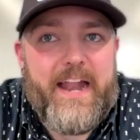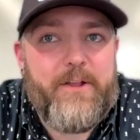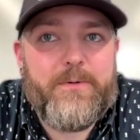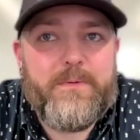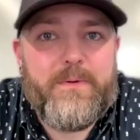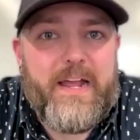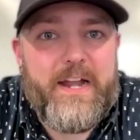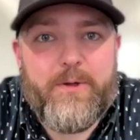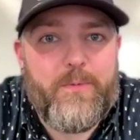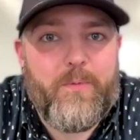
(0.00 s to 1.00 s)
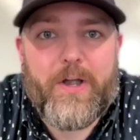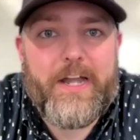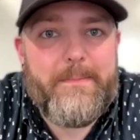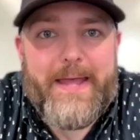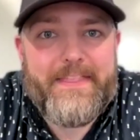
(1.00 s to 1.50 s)
don't
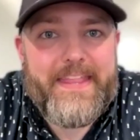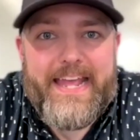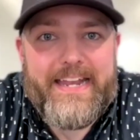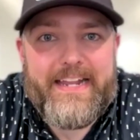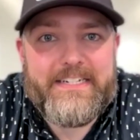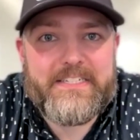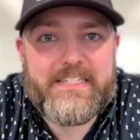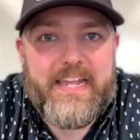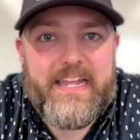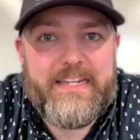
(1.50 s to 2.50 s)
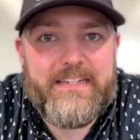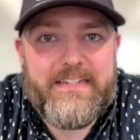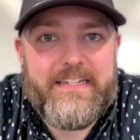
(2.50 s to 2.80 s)
worry about that. I just say,